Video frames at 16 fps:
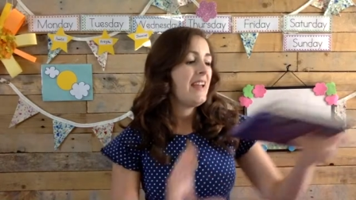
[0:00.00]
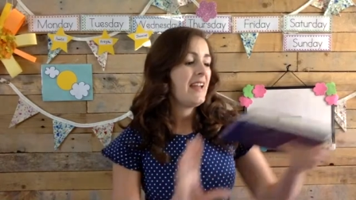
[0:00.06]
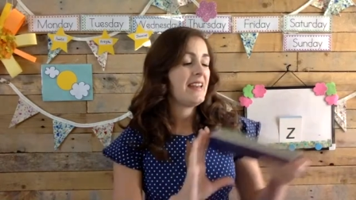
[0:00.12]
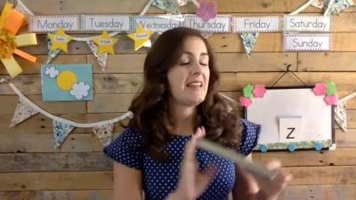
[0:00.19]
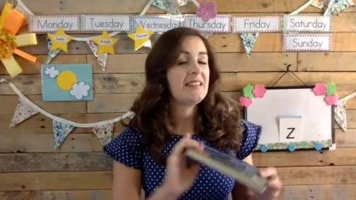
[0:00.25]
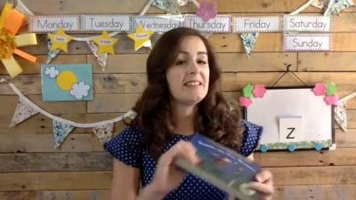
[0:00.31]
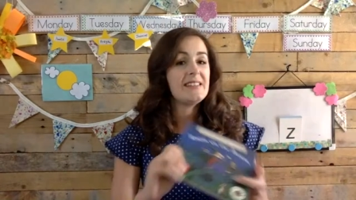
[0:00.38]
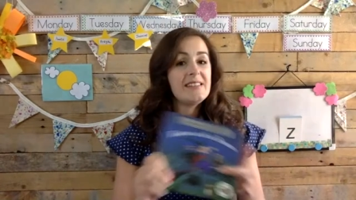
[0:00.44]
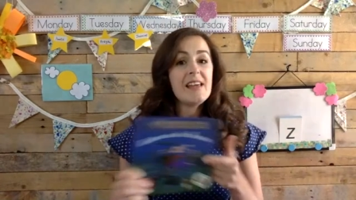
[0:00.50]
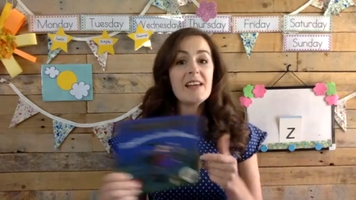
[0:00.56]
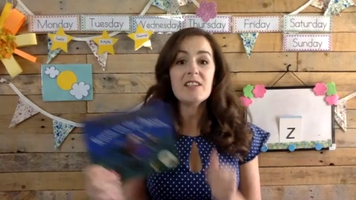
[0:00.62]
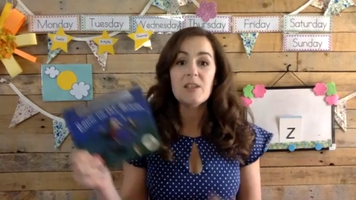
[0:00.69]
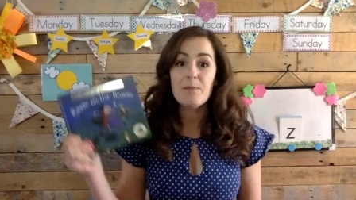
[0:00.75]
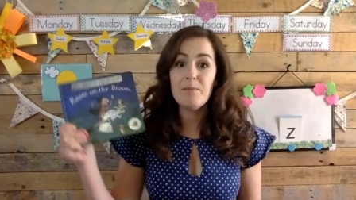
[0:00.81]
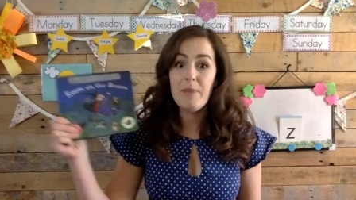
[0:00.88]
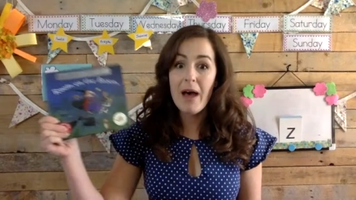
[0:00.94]
and it's
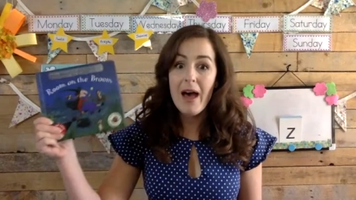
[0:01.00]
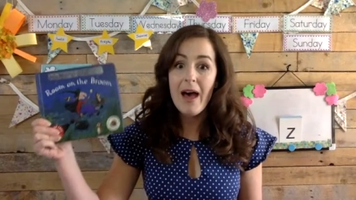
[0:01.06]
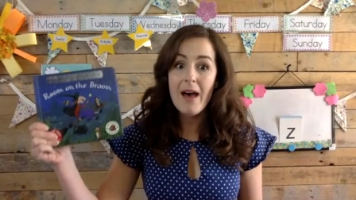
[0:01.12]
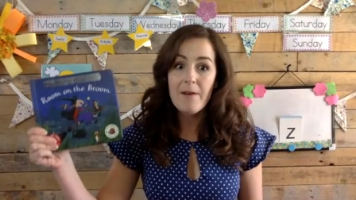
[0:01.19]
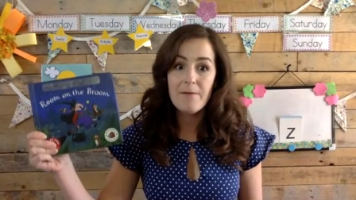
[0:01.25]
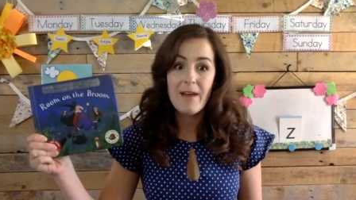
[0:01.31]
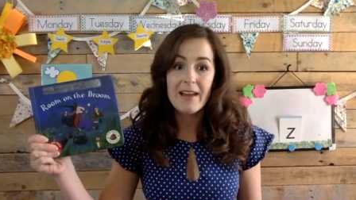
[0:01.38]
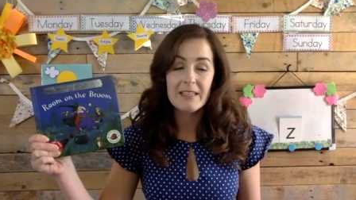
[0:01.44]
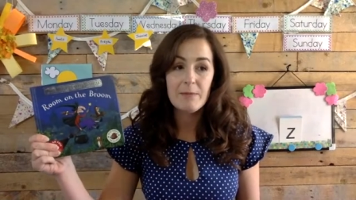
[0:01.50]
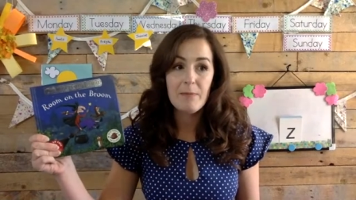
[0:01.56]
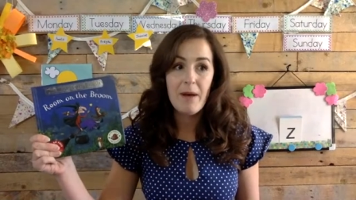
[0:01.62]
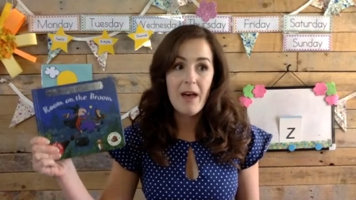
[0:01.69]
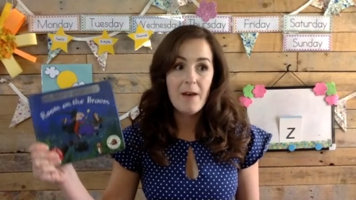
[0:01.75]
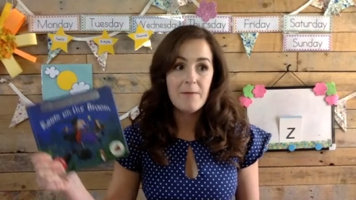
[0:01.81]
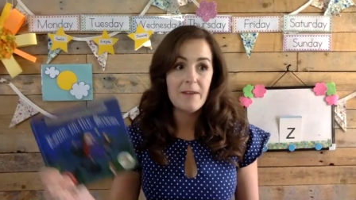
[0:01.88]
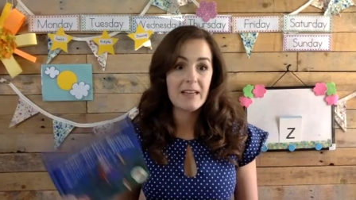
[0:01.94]
such a perfect,
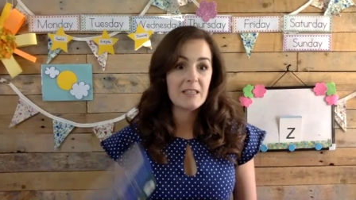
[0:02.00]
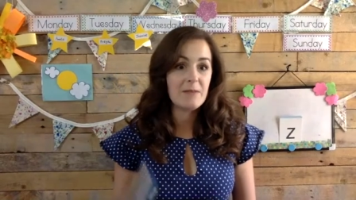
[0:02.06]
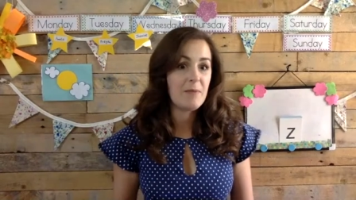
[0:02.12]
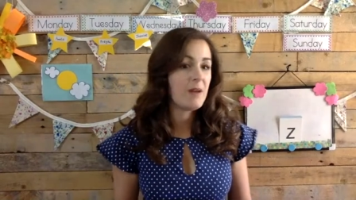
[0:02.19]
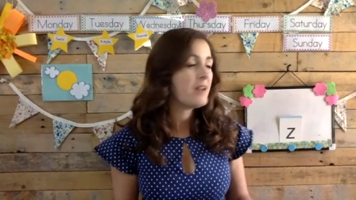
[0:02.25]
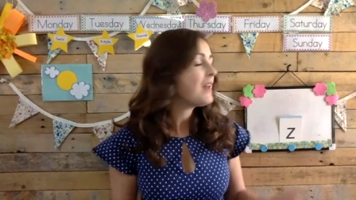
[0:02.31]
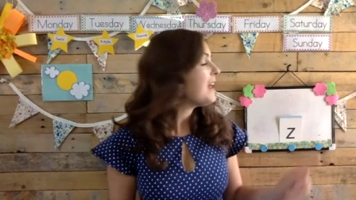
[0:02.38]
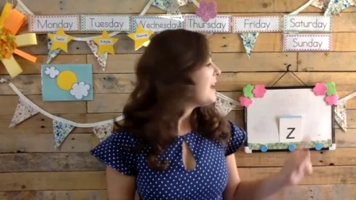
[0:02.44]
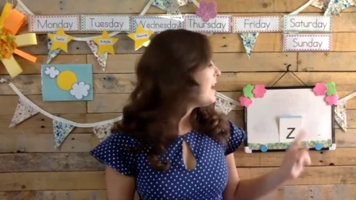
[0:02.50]
perfect book